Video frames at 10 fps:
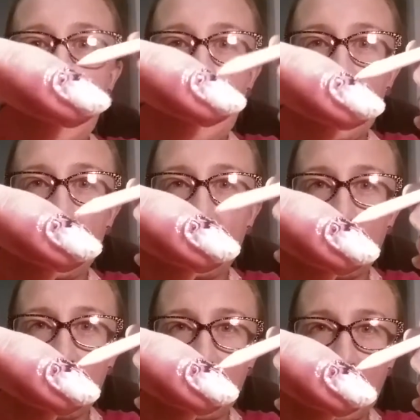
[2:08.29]
and
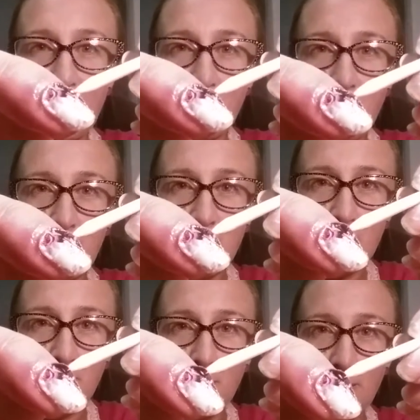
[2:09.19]
the nail polish
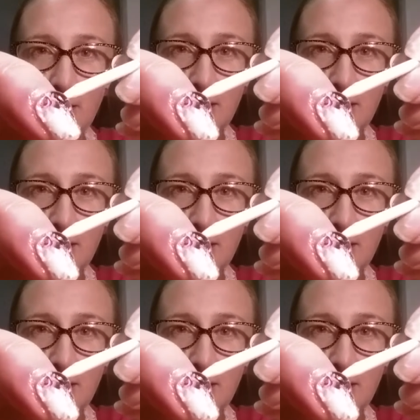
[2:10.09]
remover